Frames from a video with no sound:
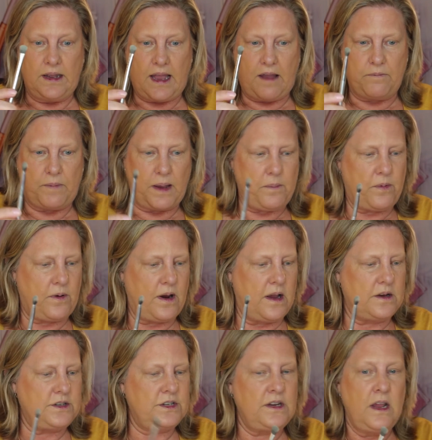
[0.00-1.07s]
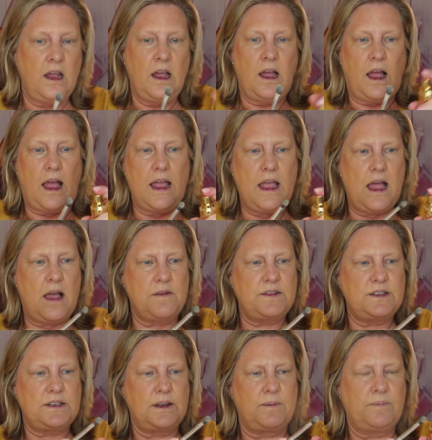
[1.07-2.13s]
have my brush. I have
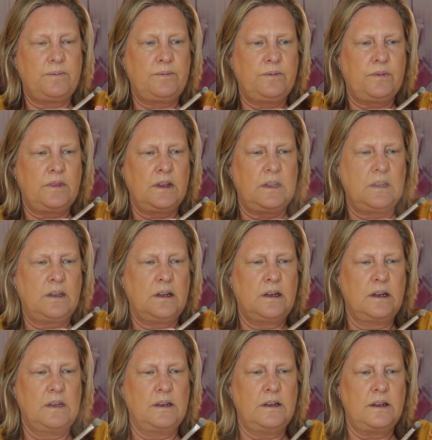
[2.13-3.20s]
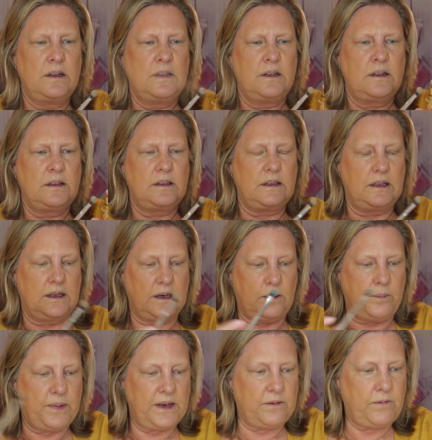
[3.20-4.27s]
some little
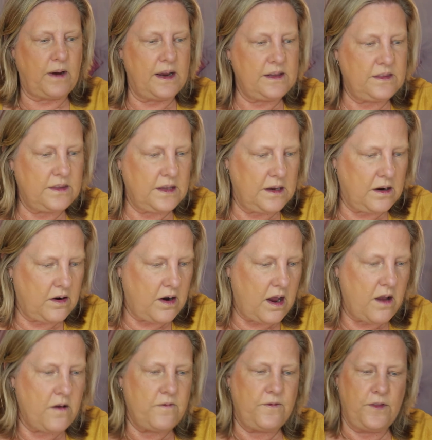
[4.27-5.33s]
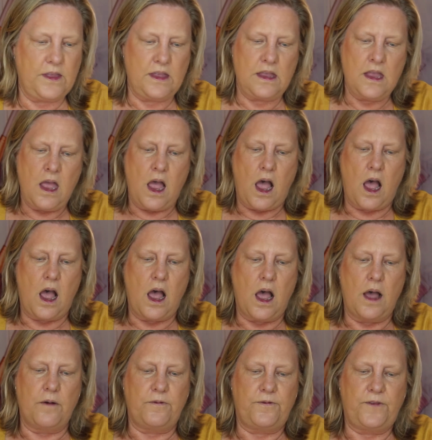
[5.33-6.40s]
bit right there of the
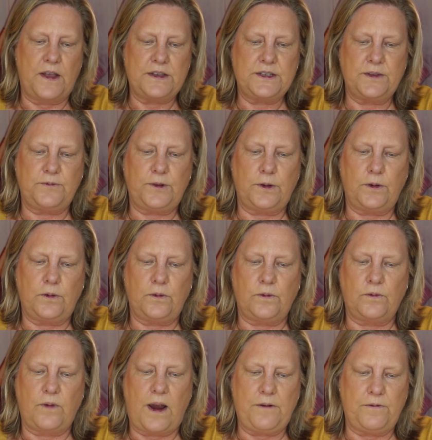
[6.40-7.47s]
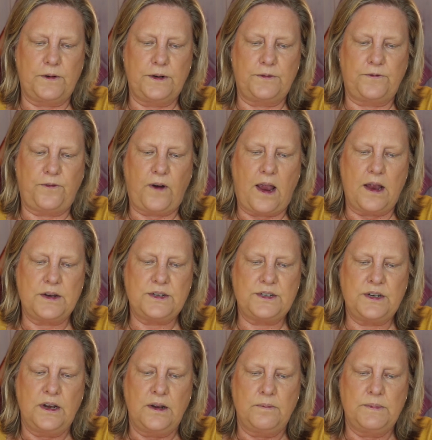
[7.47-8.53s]
Festival
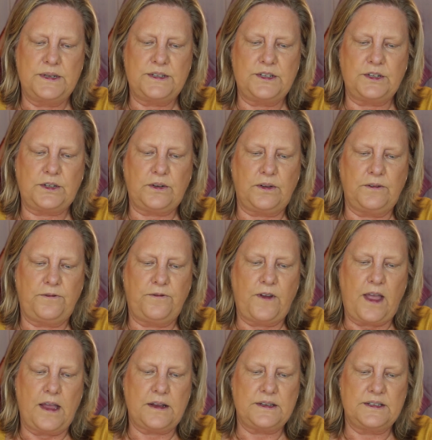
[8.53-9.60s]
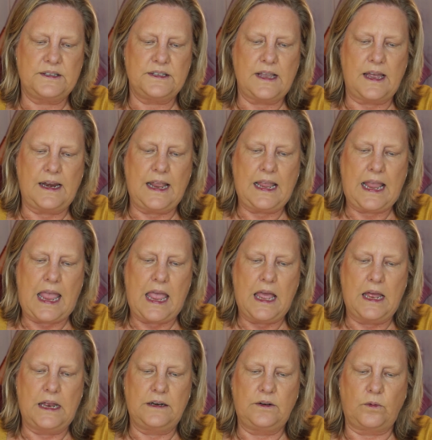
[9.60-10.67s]
Refresh Mystical Effects Setting
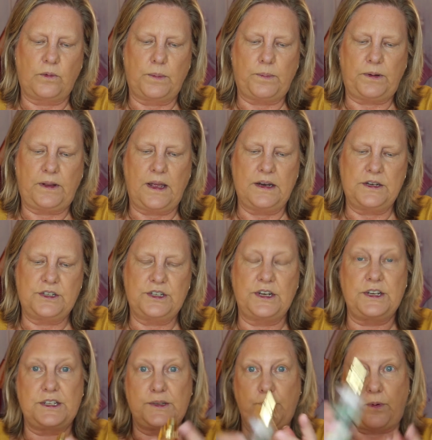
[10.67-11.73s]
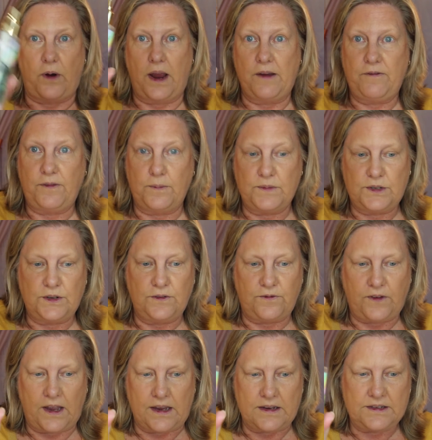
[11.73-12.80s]
and Replenishing Spray from Too
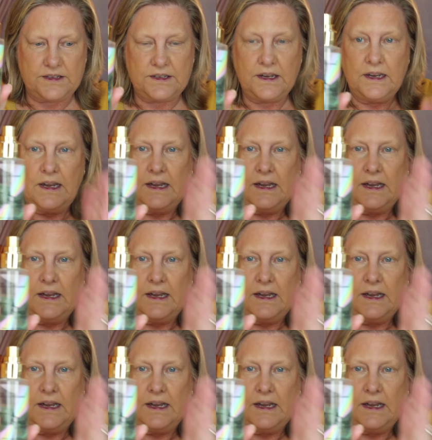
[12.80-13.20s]
Faced.